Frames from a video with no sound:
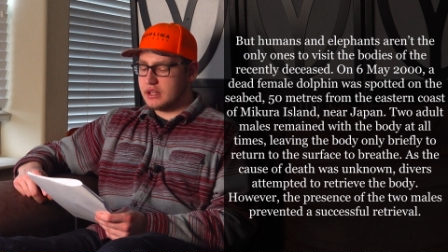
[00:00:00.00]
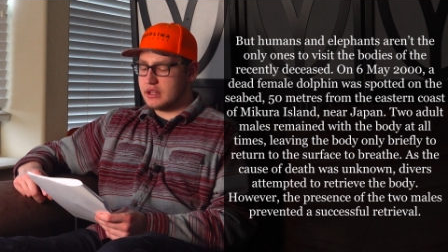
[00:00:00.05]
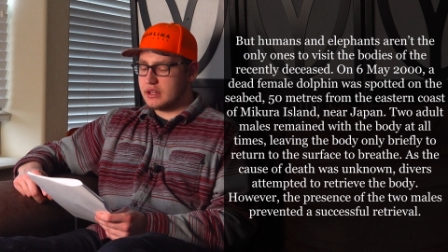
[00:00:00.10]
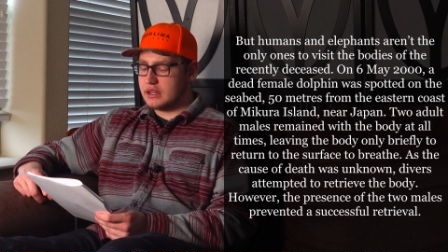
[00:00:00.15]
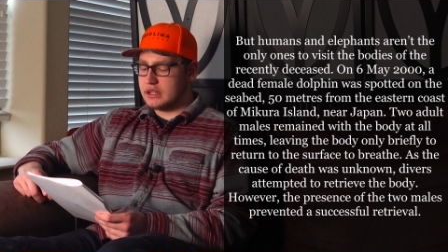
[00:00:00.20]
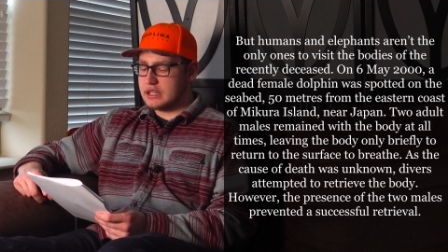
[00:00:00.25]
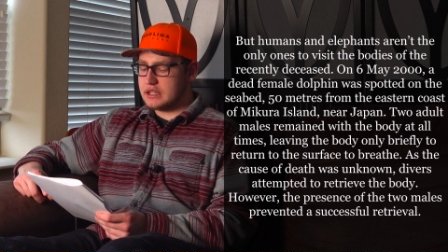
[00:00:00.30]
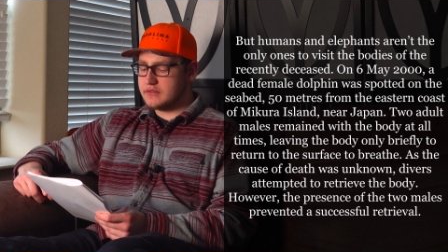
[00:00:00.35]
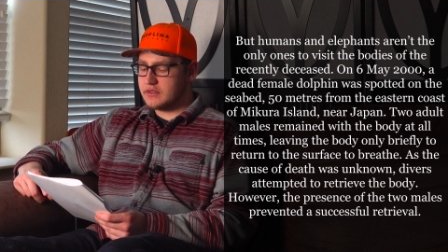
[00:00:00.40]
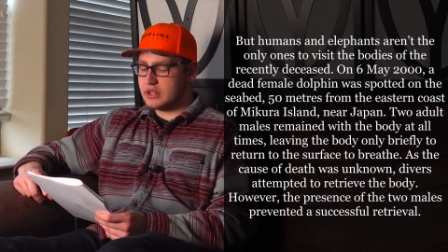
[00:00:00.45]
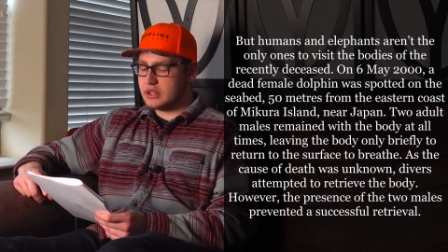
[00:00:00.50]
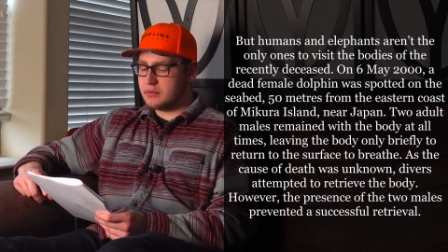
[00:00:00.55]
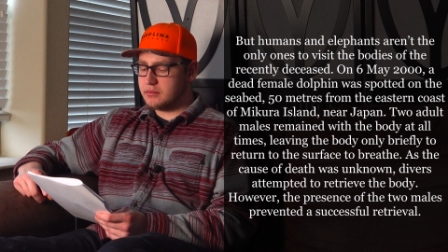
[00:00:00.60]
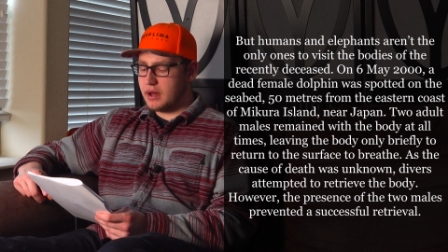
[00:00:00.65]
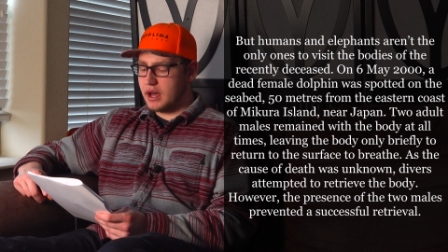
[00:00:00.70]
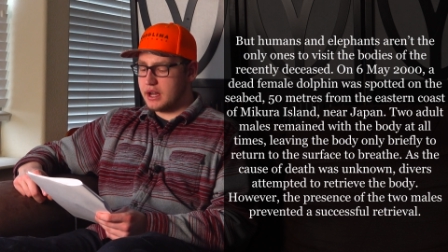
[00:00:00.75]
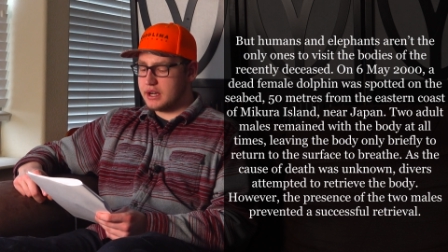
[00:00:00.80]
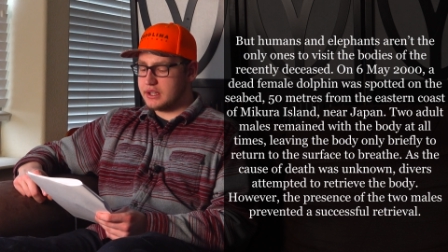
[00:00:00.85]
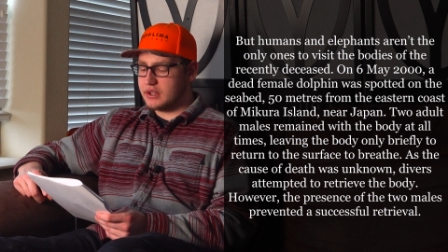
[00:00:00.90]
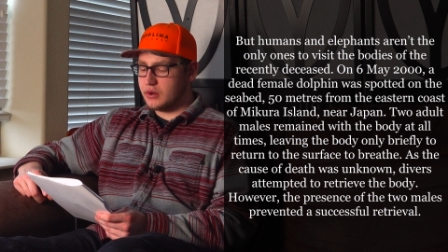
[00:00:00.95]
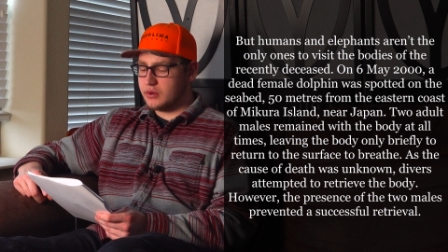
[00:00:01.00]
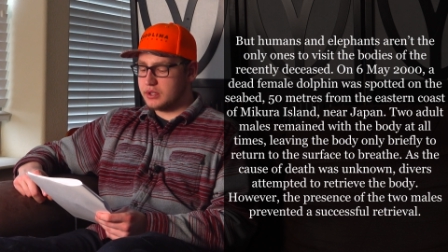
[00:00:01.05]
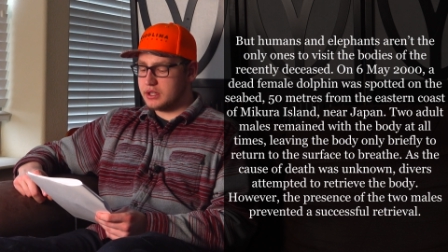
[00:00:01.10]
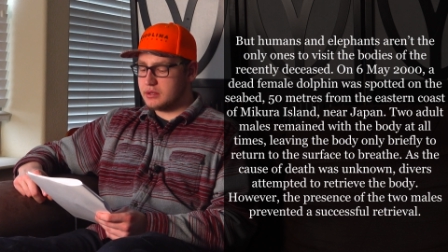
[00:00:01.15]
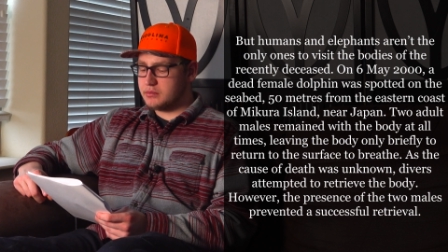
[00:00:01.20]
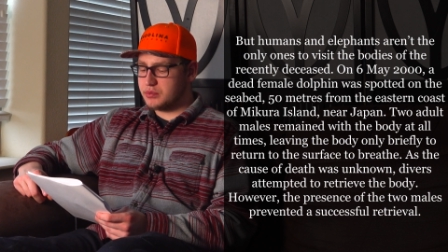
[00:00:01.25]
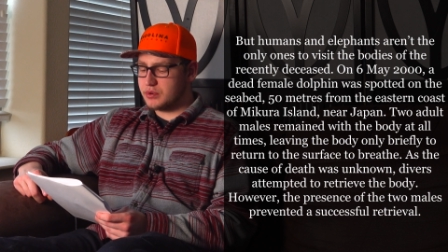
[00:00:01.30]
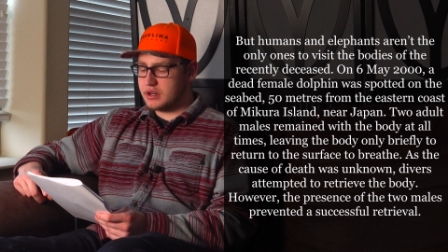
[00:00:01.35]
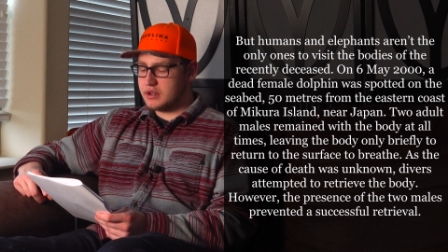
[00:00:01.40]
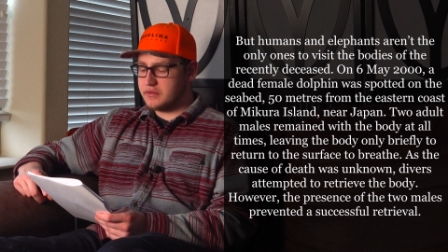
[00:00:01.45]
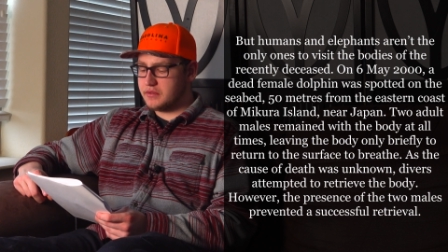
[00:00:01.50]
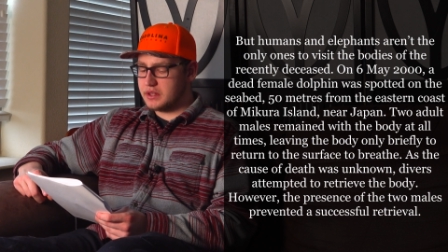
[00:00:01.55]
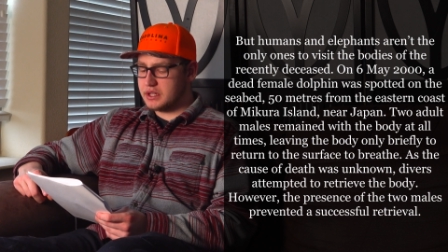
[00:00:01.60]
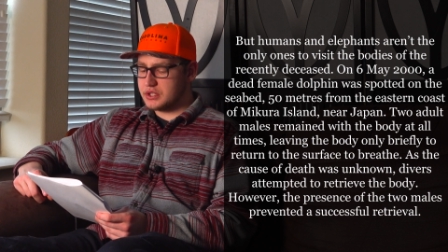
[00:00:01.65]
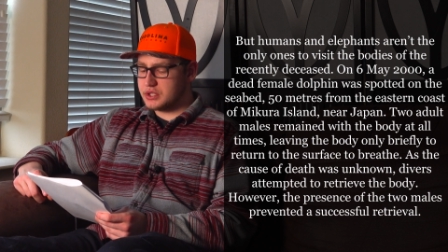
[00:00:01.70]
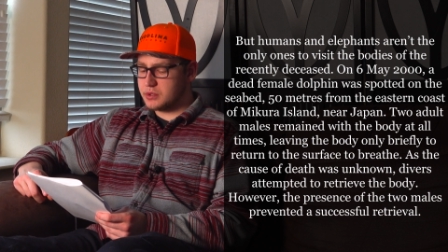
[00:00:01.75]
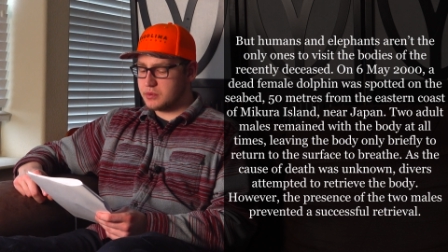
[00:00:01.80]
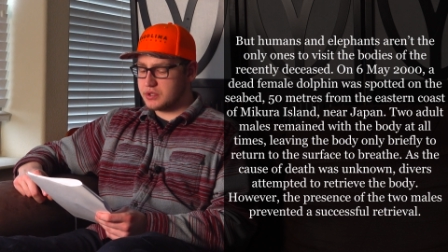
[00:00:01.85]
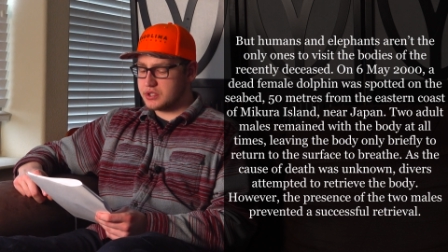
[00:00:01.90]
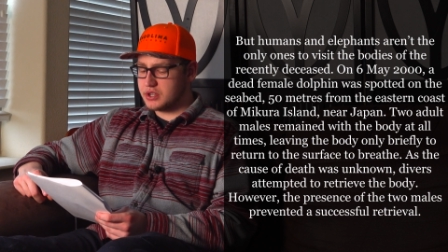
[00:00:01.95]
leaving the body only briefly
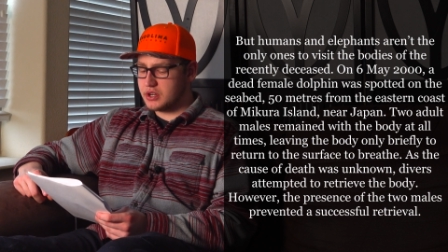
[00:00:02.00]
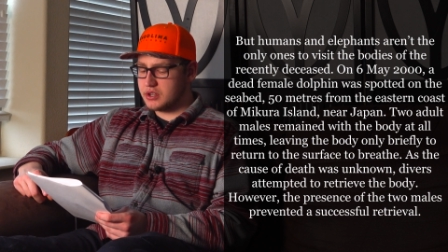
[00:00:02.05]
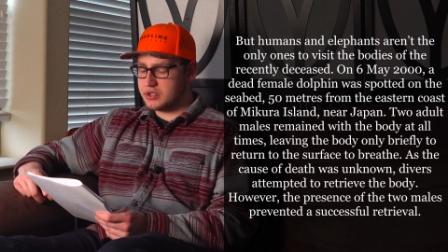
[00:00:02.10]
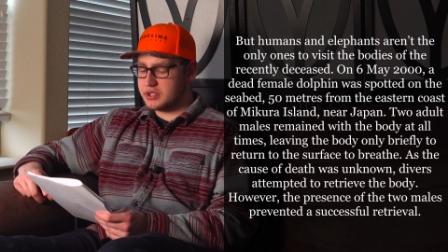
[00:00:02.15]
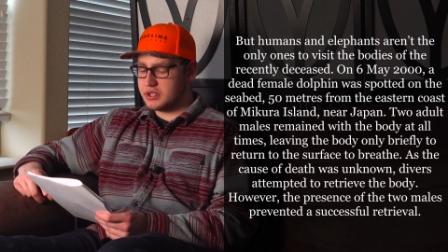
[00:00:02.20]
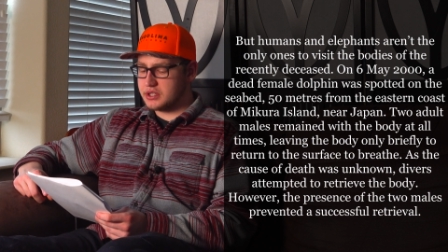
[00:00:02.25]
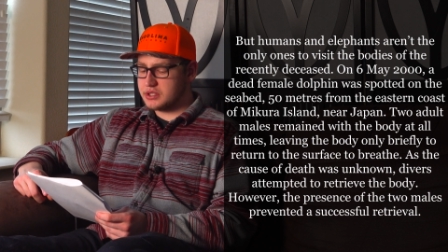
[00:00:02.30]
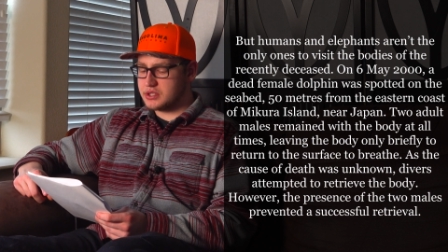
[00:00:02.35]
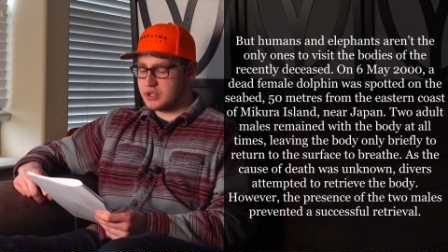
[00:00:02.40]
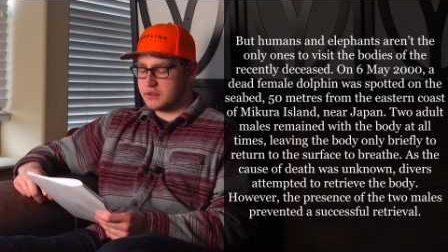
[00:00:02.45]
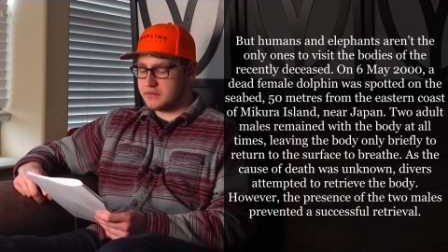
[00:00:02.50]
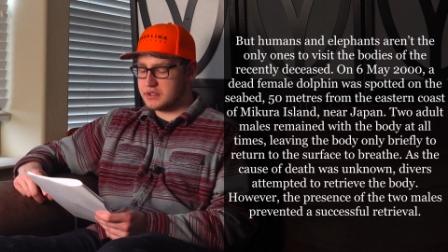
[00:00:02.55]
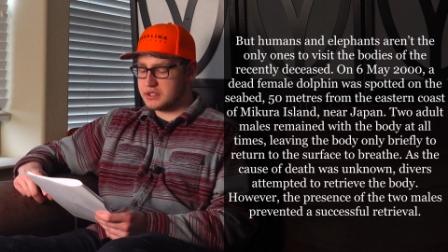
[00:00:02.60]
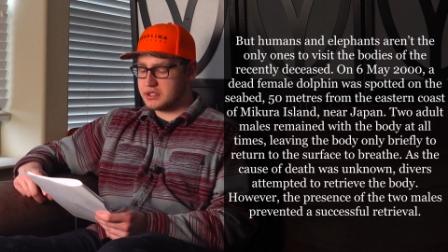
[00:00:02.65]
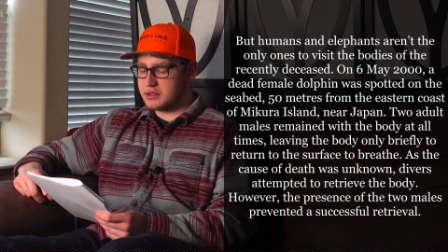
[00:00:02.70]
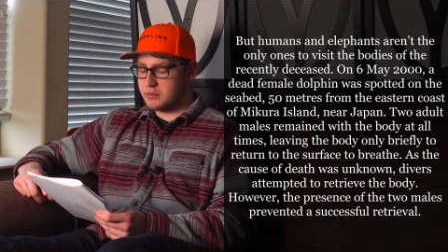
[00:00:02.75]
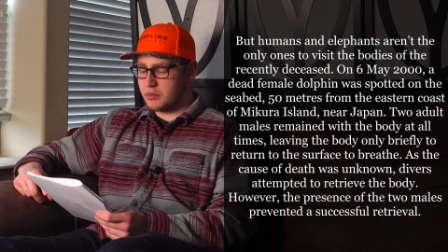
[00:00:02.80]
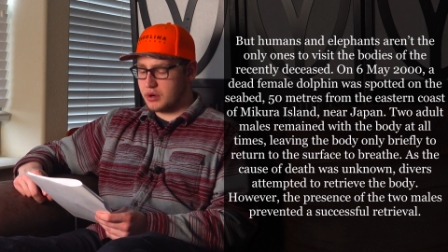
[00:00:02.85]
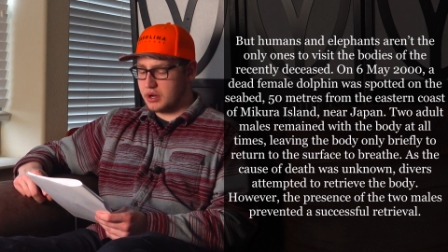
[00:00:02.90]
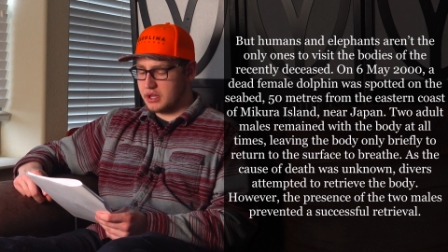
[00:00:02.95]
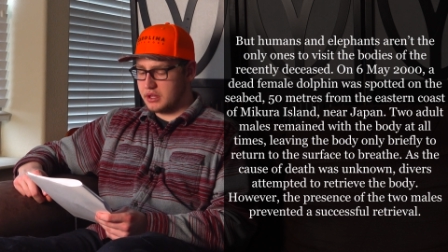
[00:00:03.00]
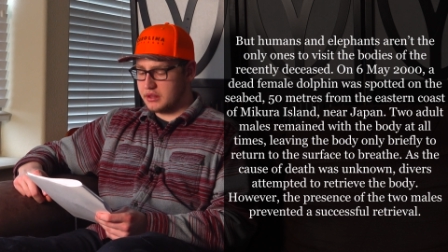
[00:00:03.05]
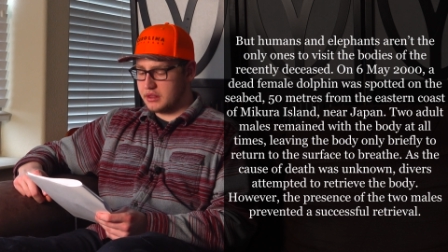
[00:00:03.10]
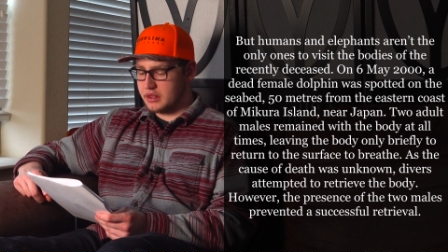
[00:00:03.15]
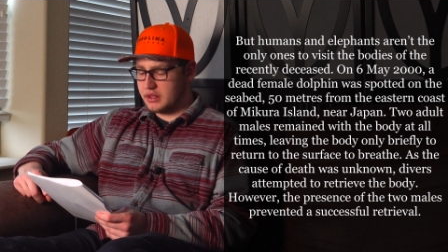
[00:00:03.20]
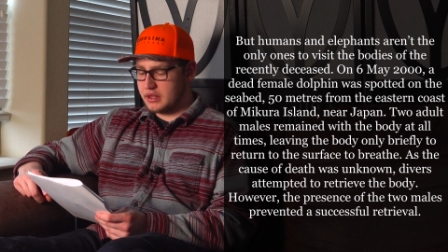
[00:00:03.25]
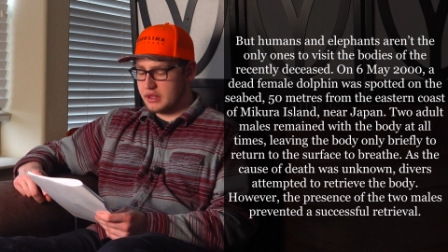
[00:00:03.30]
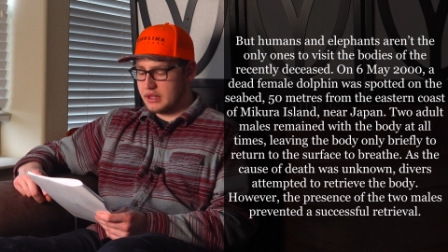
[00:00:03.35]
to return to the surface to breathe.